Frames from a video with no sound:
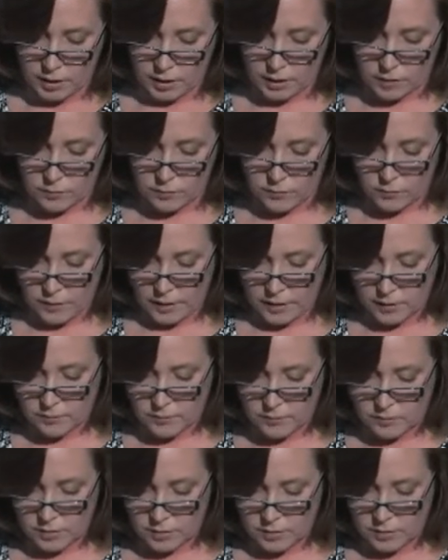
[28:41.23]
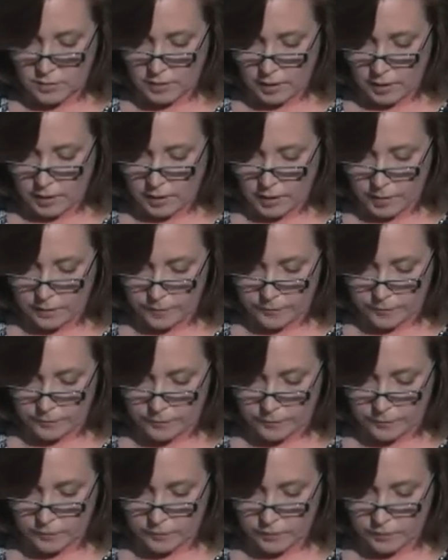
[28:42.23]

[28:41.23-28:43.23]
And around um,